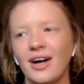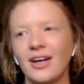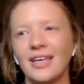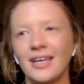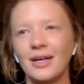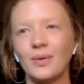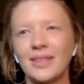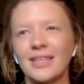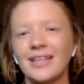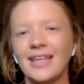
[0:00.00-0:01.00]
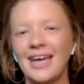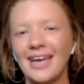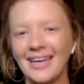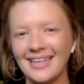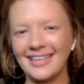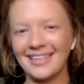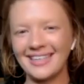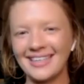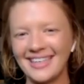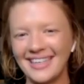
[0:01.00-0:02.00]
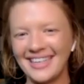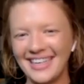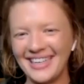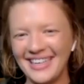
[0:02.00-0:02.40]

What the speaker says: here with the land, you